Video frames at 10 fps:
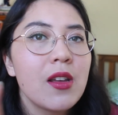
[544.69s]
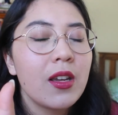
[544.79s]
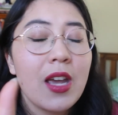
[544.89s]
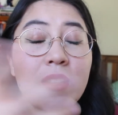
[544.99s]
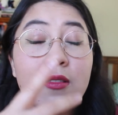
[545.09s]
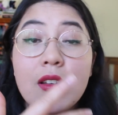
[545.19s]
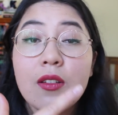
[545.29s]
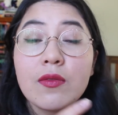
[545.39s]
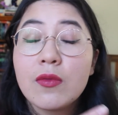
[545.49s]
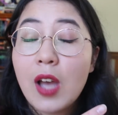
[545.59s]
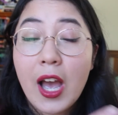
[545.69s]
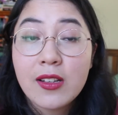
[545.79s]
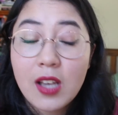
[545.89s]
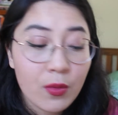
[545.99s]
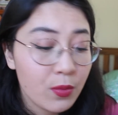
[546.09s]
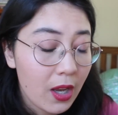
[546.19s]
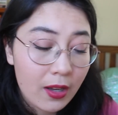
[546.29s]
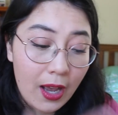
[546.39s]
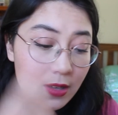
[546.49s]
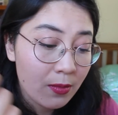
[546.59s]
Like, and as
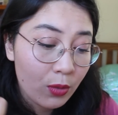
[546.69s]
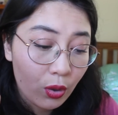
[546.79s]
I'm